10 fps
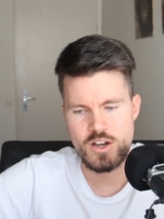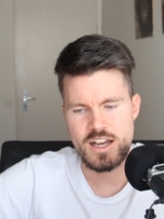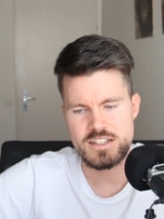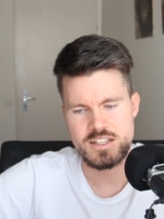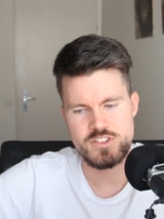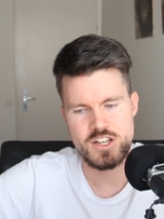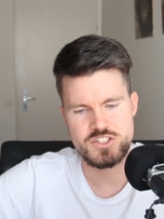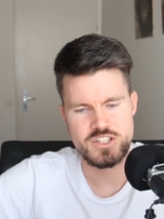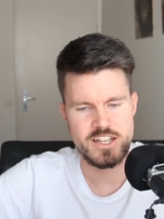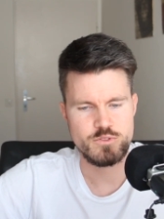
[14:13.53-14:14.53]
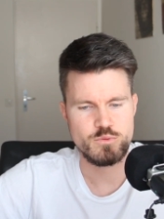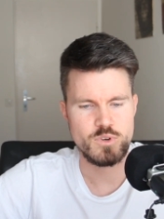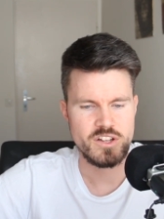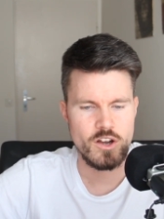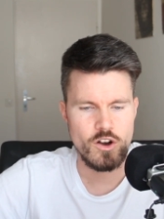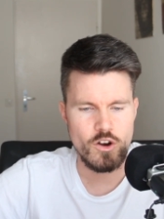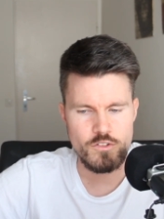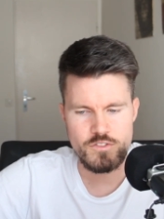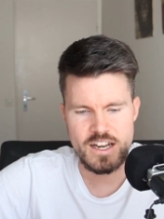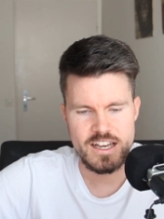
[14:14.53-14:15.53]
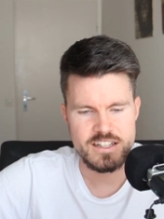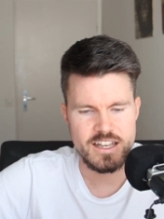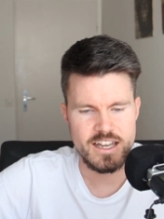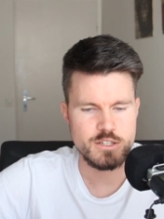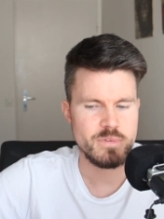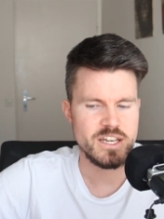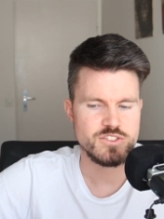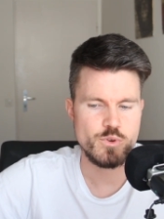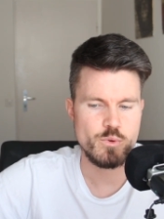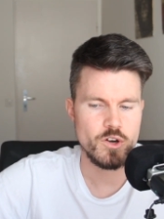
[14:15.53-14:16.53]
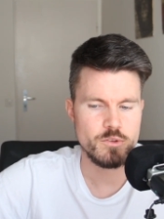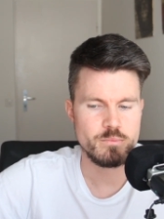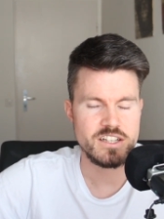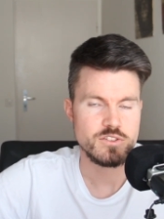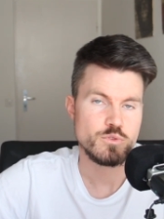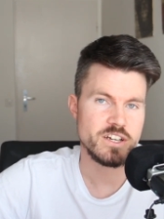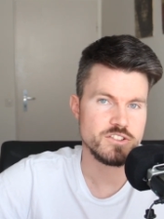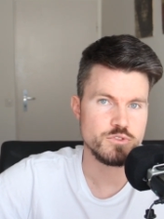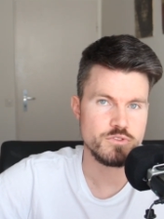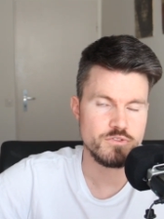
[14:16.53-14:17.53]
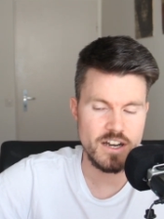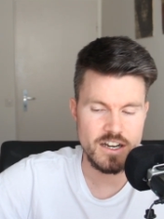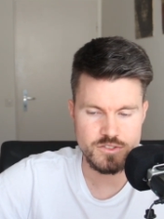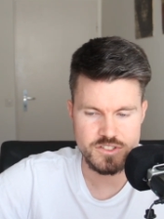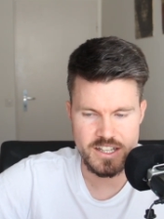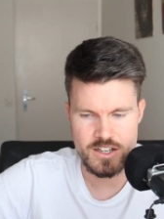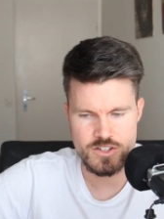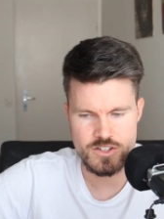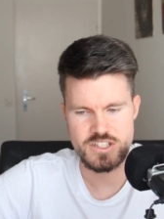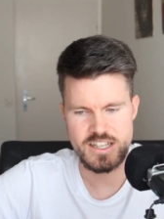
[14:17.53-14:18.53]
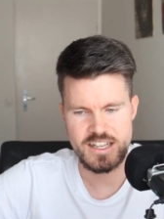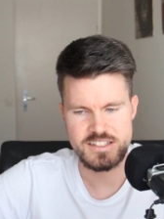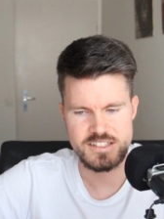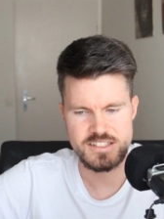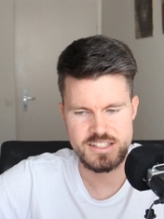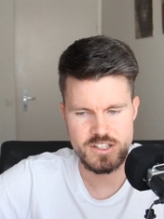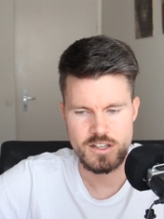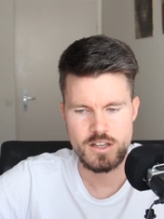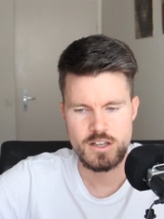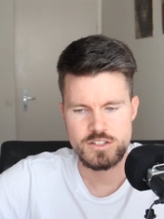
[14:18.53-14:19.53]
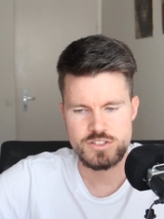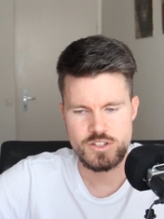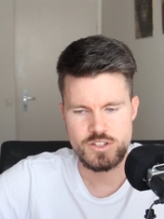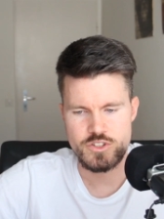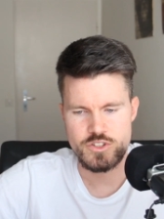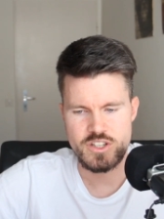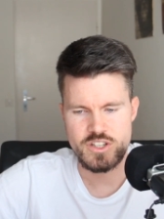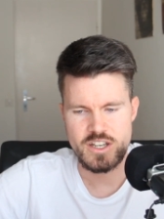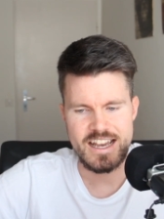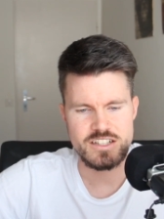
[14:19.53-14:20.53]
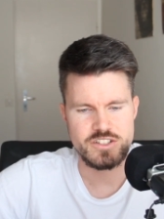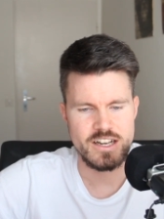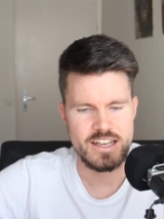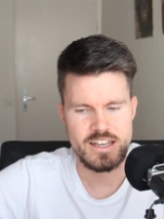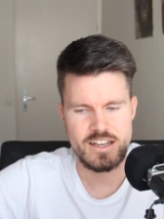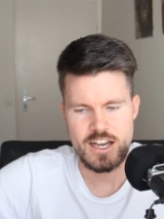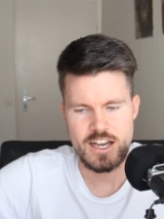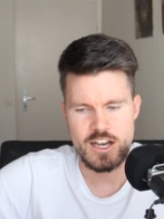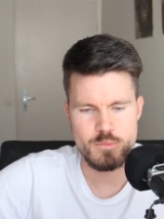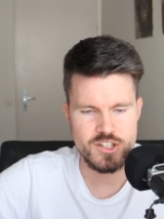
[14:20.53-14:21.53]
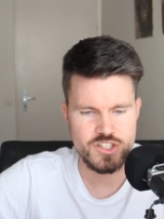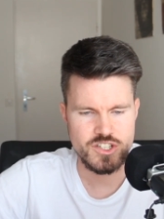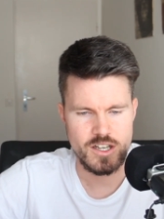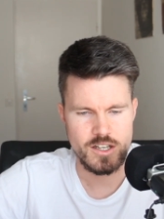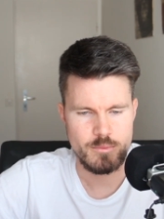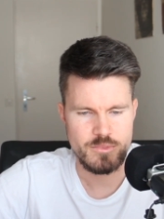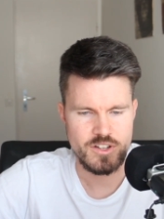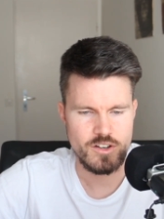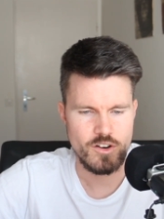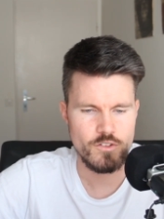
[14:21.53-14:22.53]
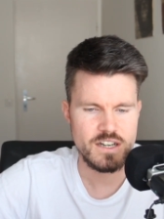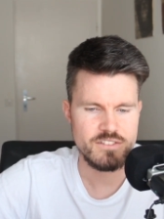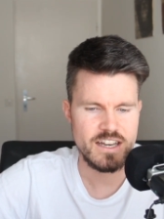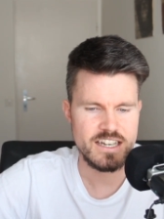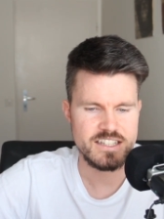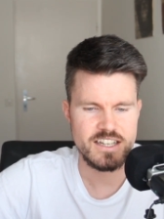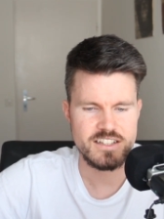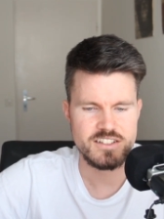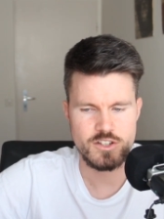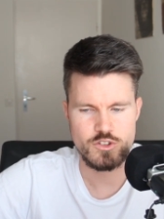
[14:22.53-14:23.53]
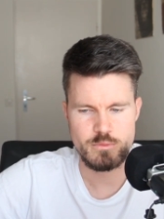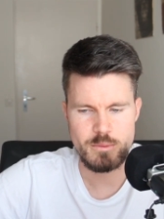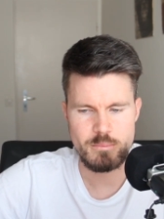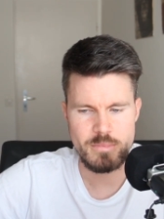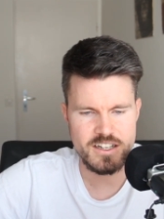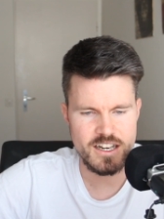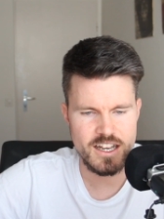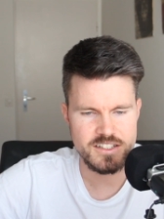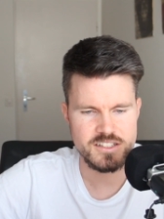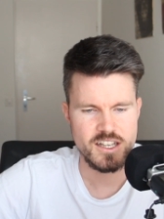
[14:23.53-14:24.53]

781 offline, and the base reward being 22,897. So you can calculate how much um, the offline validators are going to be penalized